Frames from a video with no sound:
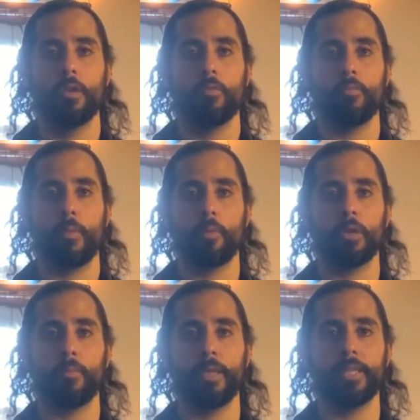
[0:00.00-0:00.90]
Remembering
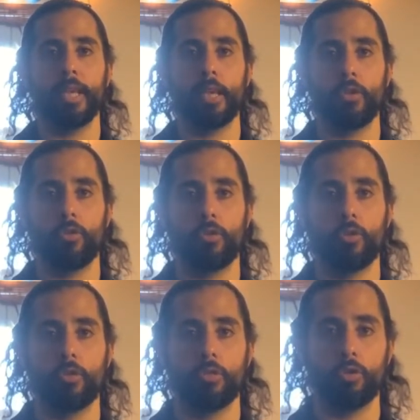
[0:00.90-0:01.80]
to maintain
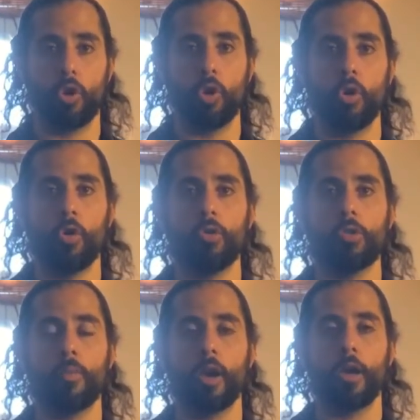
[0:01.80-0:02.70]
your tall
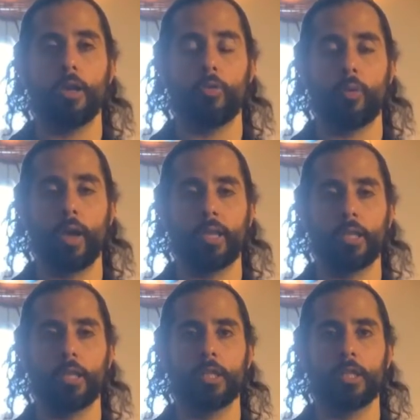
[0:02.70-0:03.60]
spine erect
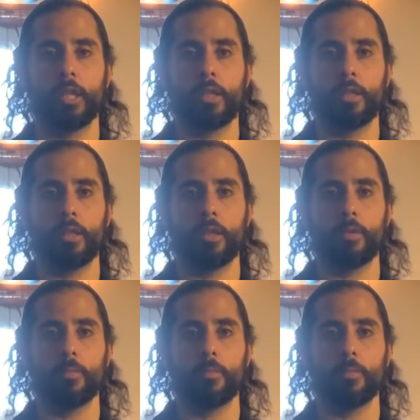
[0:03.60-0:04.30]
to the ceiling.